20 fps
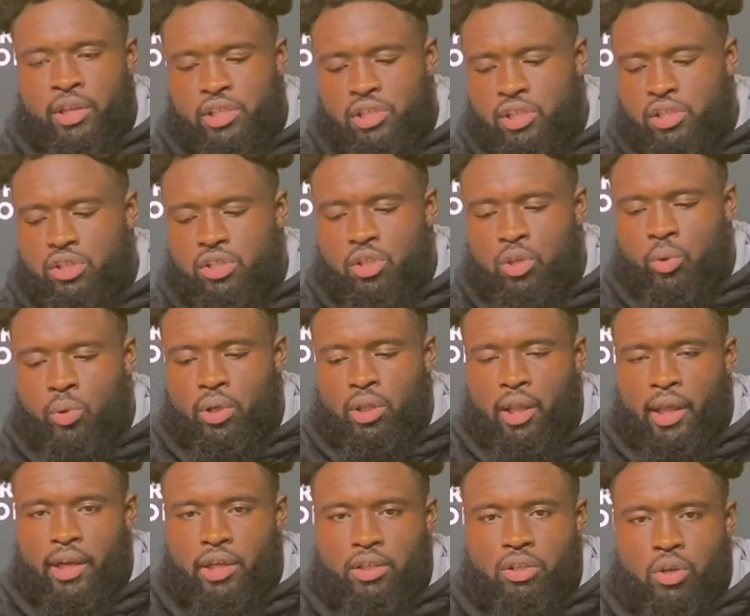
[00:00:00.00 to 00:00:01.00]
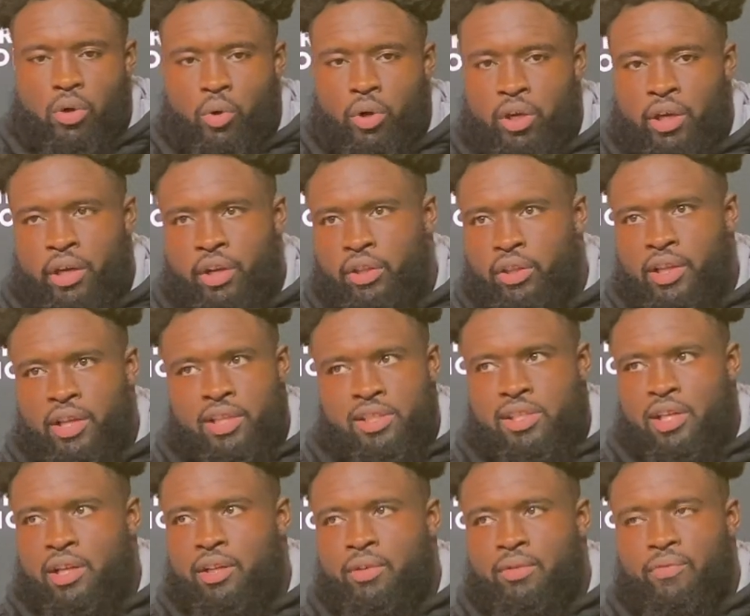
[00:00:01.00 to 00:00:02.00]
It's just doing like the ordinary things
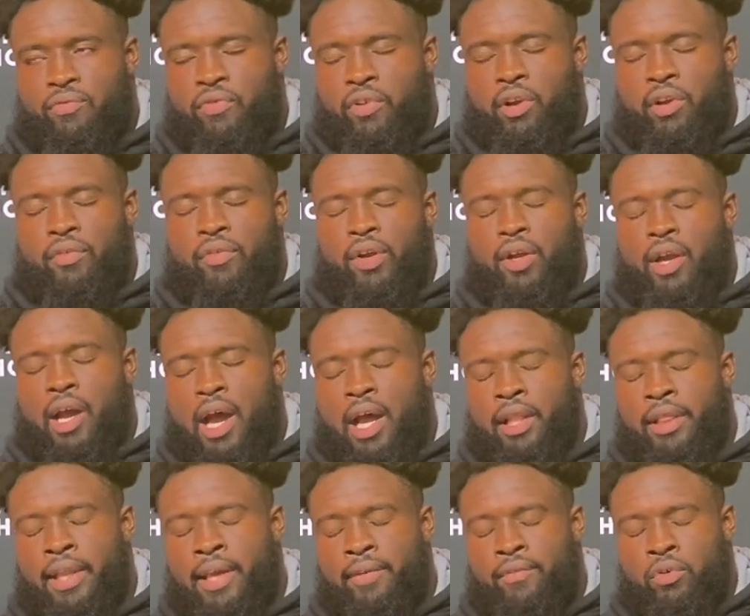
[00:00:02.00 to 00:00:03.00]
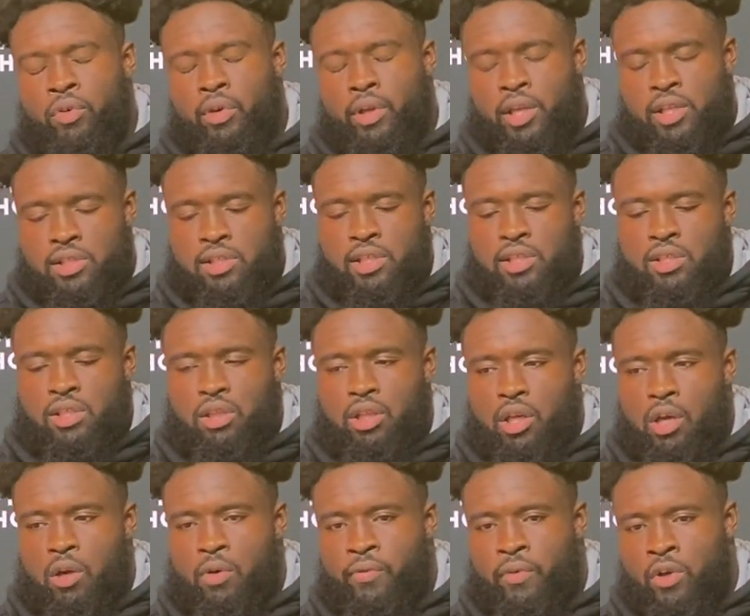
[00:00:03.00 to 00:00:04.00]
at a very, very high level
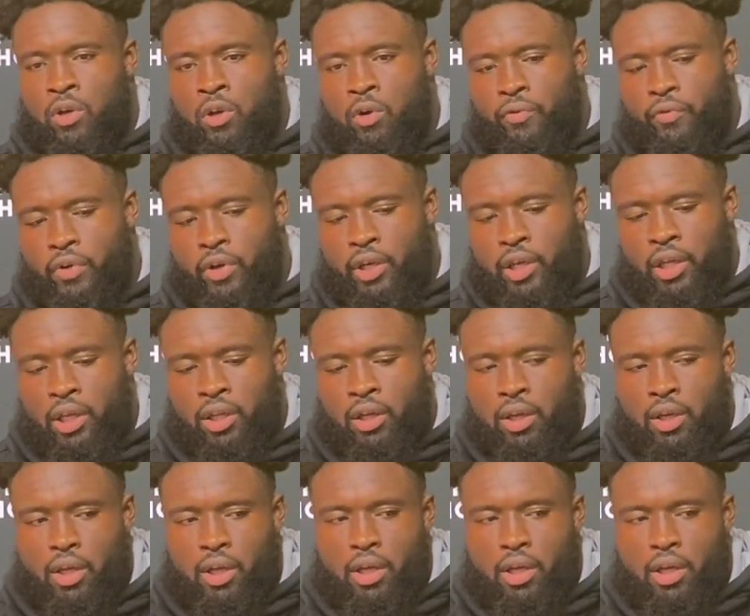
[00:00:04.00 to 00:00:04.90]
consistently over and over again.